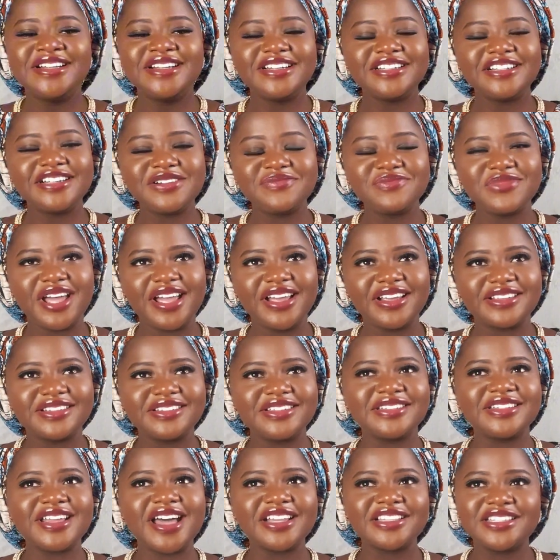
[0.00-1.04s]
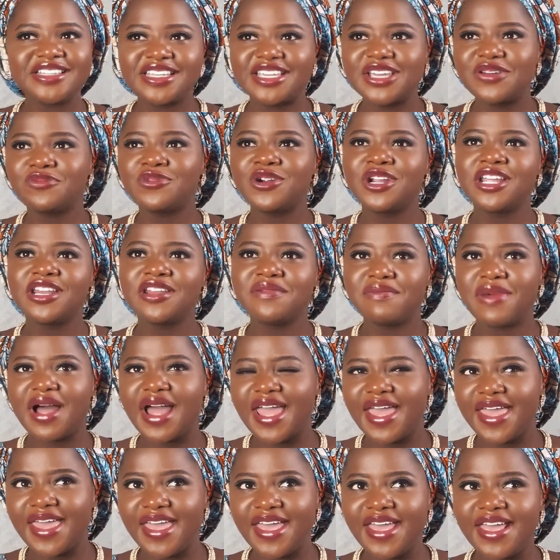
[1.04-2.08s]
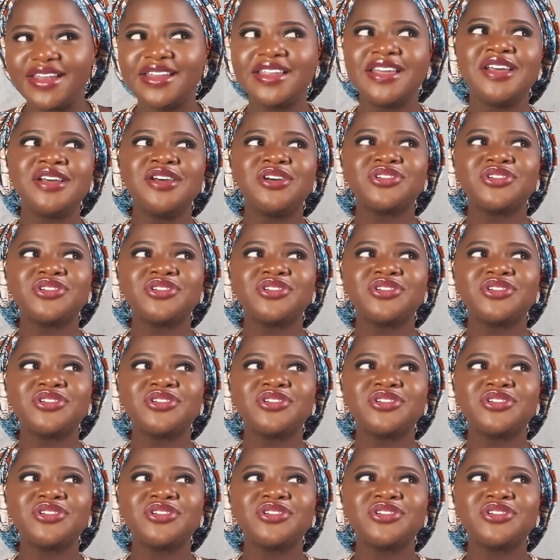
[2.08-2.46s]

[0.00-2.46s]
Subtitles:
And I'm like, that thing kept ringing in my head.